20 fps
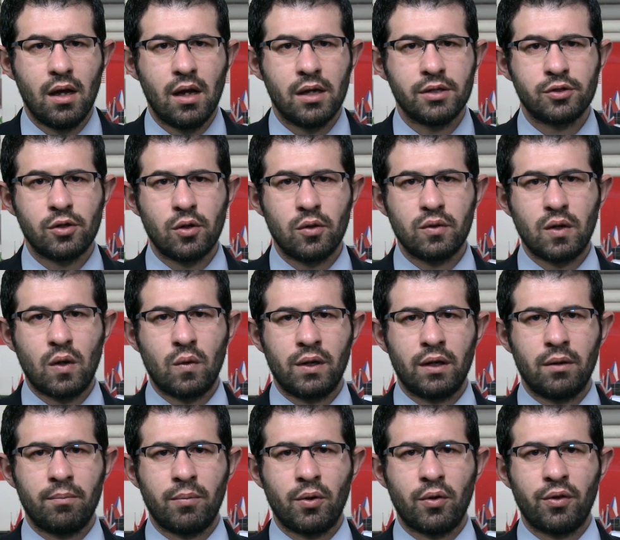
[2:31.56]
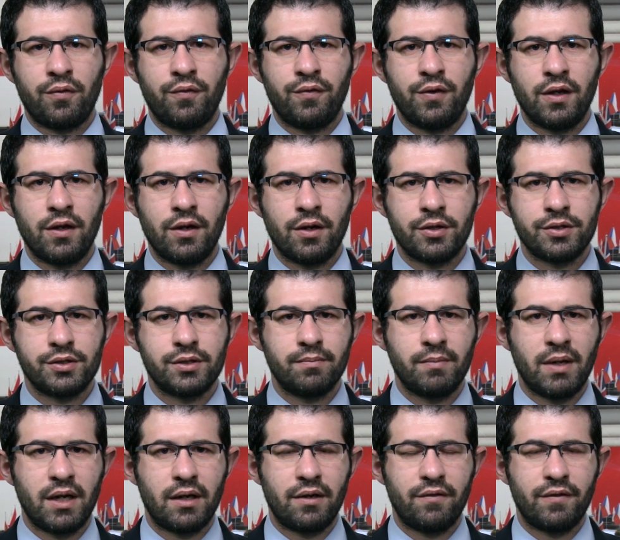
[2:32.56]
A slowdown in both figures
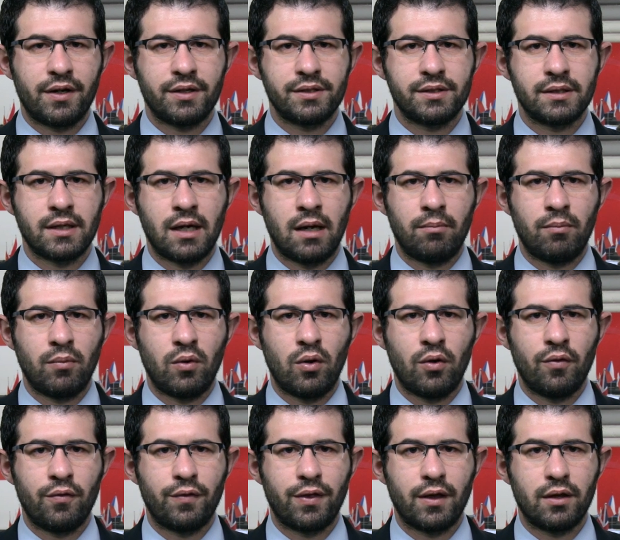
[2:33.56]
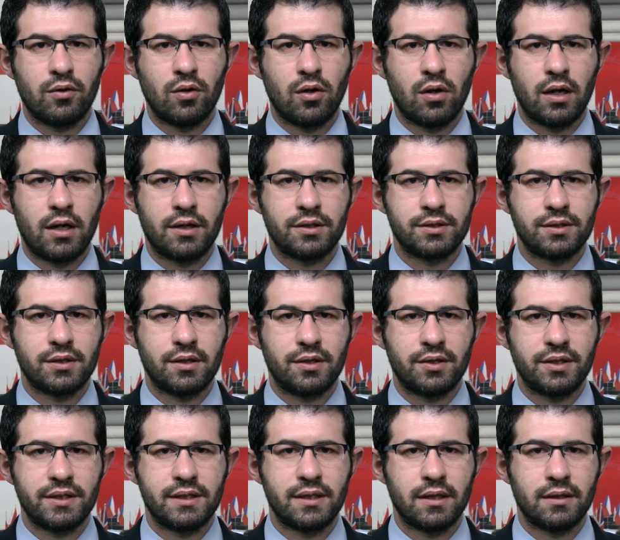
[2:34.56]
may reverse some of the dollar's
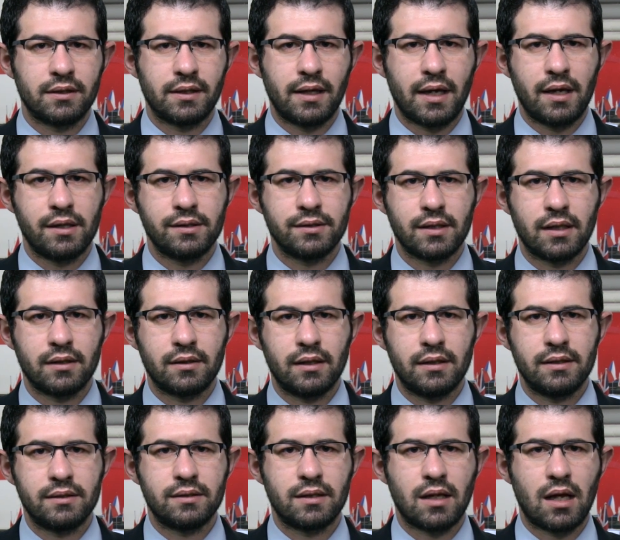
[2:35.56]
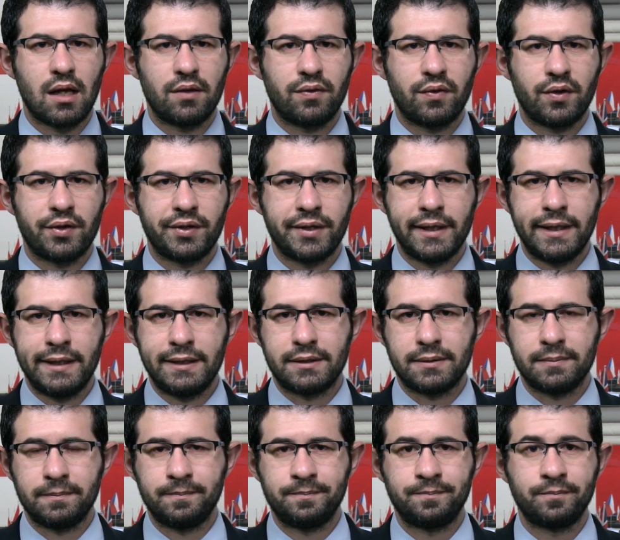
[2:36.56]
recent gains, at least at the
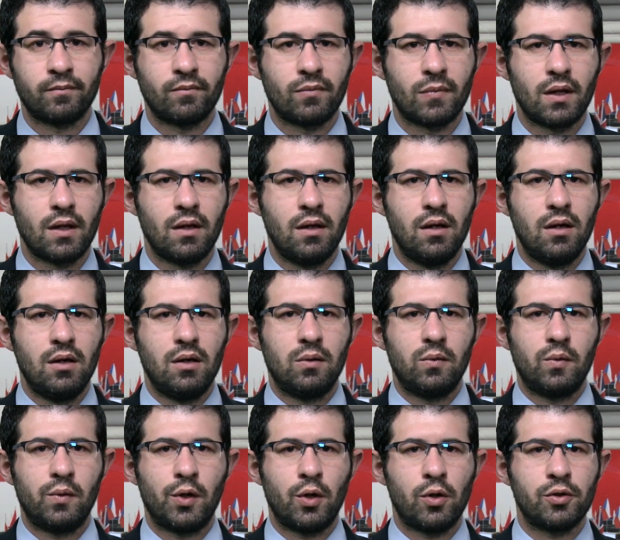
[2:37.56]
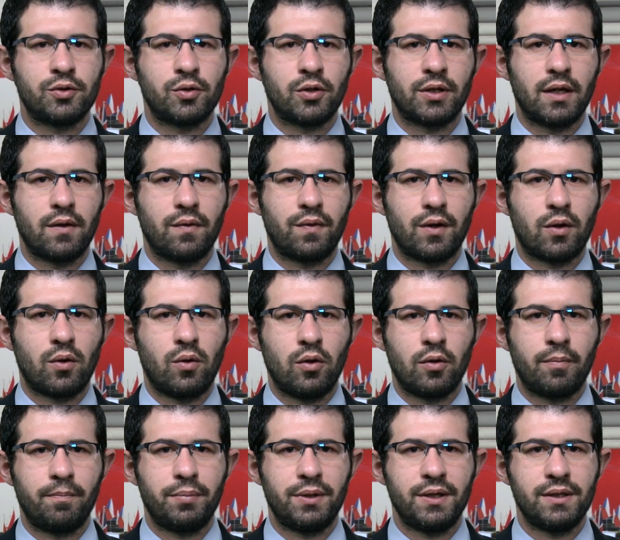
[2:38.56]
release. We also get the
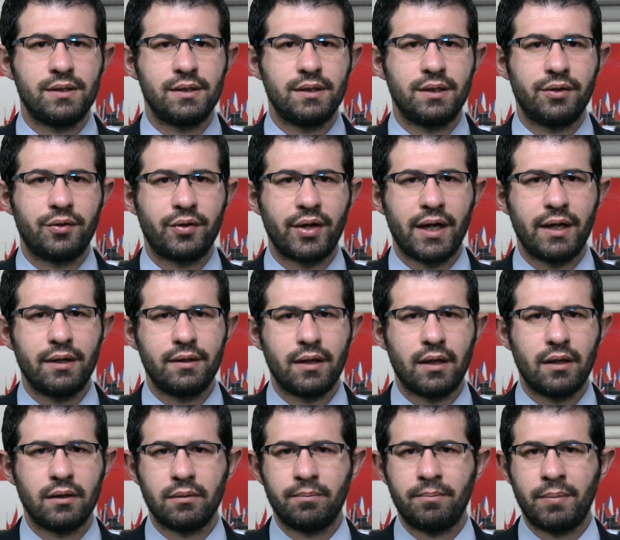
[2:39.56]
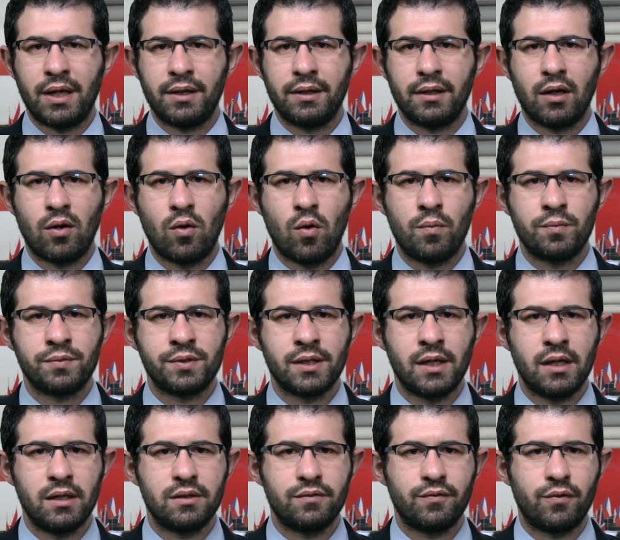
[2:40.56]
core PCE rate and pending home
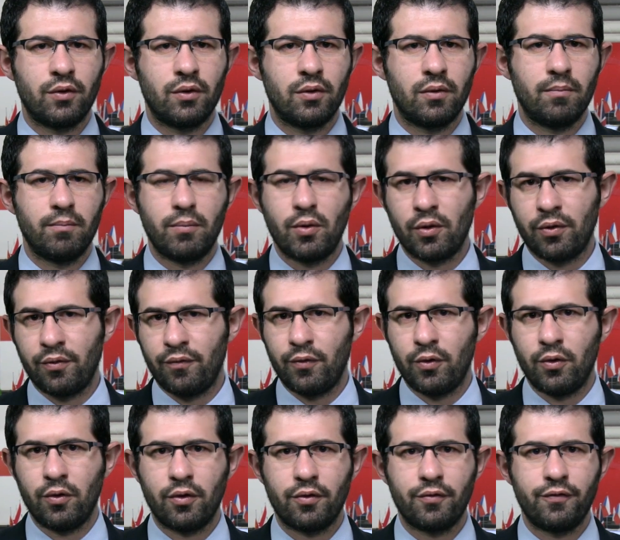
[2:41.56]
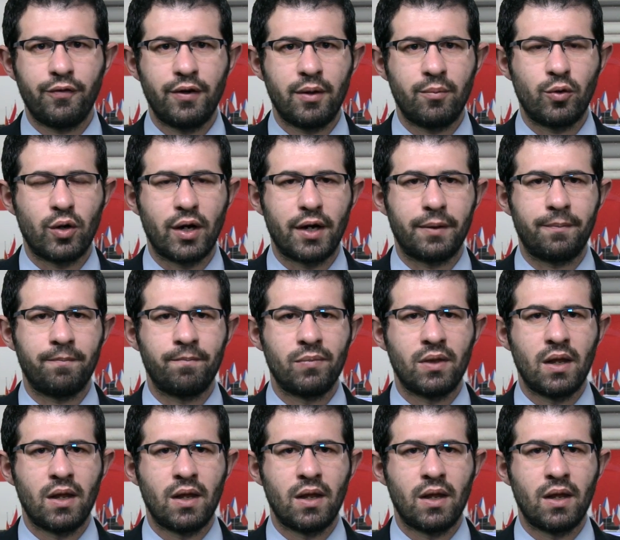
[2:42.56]
sales for both for February.